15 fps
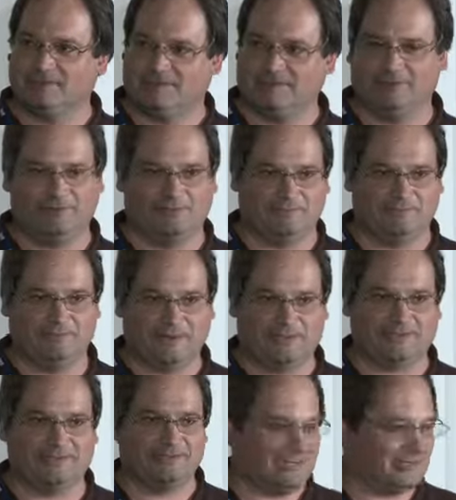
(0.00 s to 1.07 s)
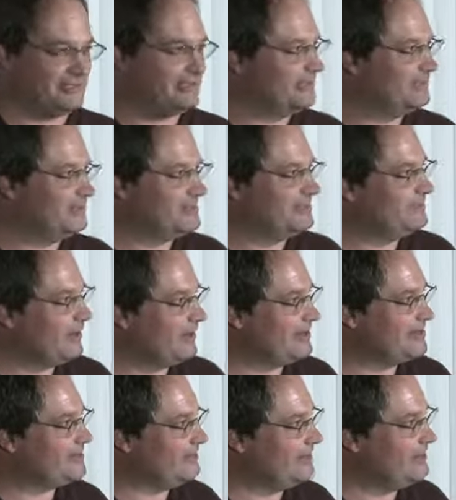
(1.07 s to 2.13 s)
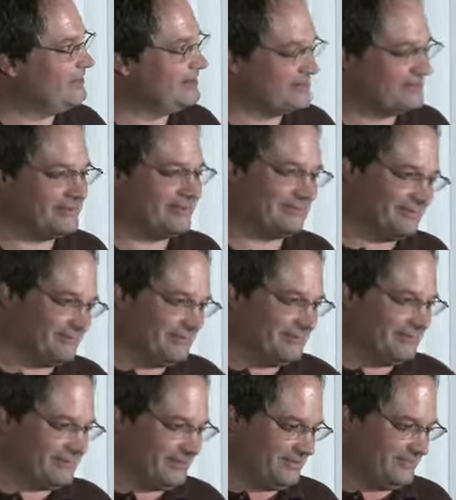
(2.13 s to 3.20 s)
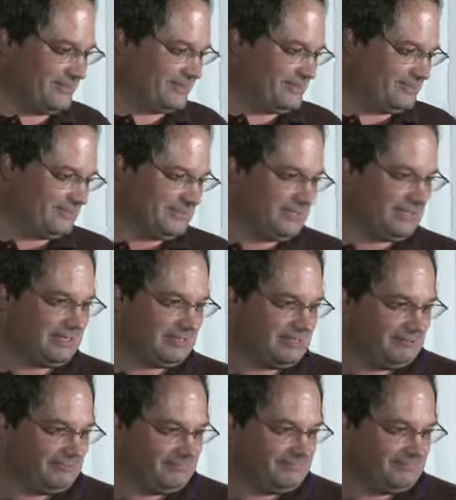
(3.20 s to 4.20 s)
into a presentation that was in Barcelona, so you have to give me some slack here.